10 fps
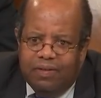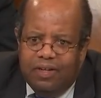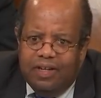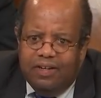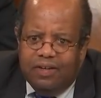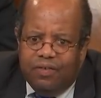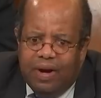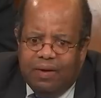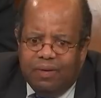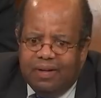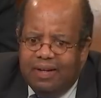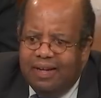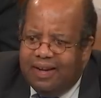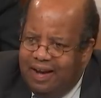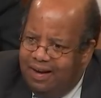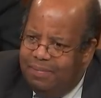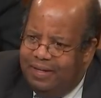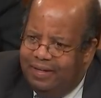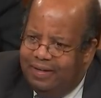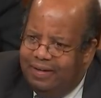The underground
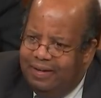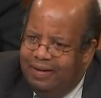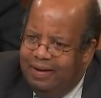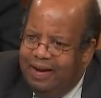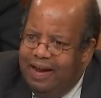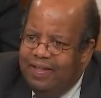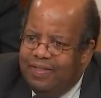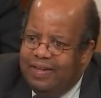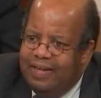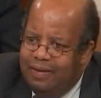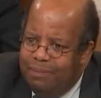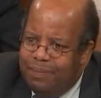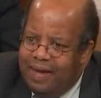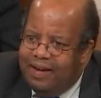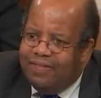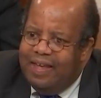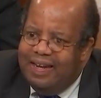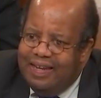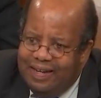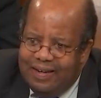economy and the impact
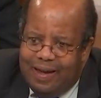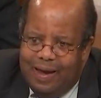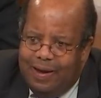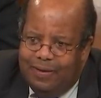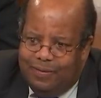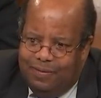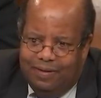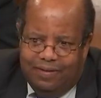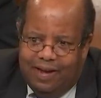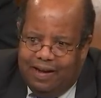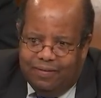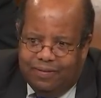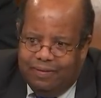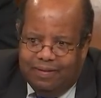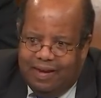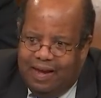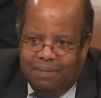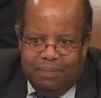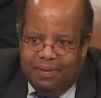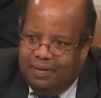that it has on the tax
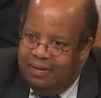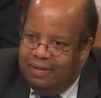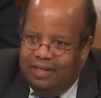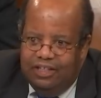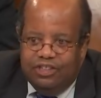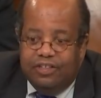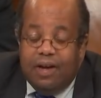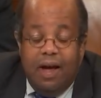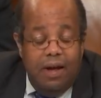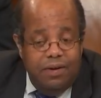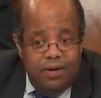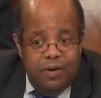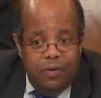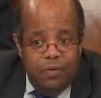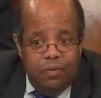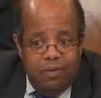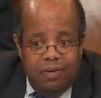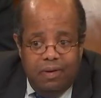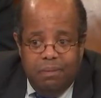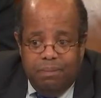gap is just unknown,
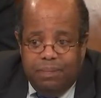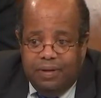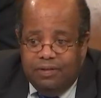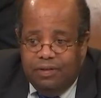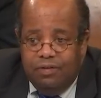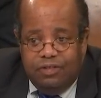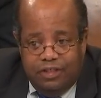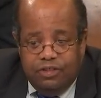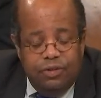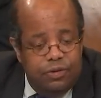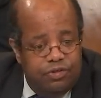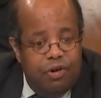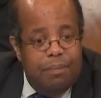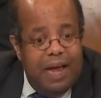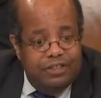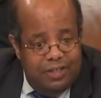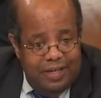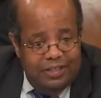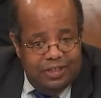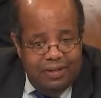but just use your
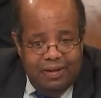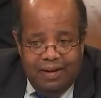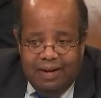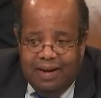imagination